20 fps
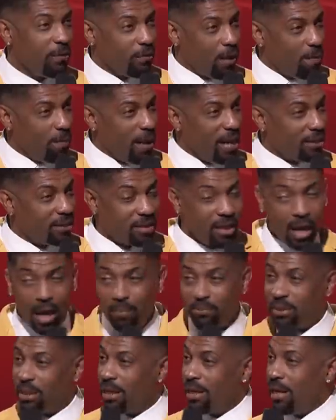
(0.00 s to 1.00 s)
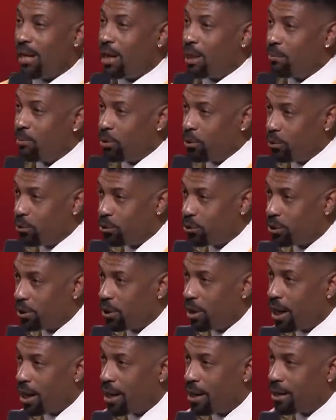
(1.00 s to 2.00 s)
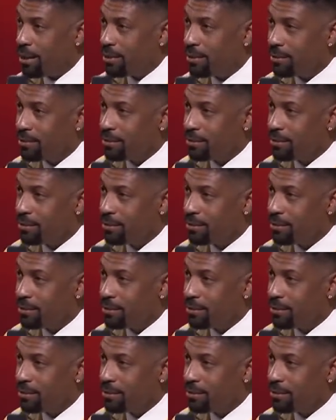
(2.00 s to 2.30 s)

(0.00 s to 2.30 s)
if I mess up, say, let them use you, all right?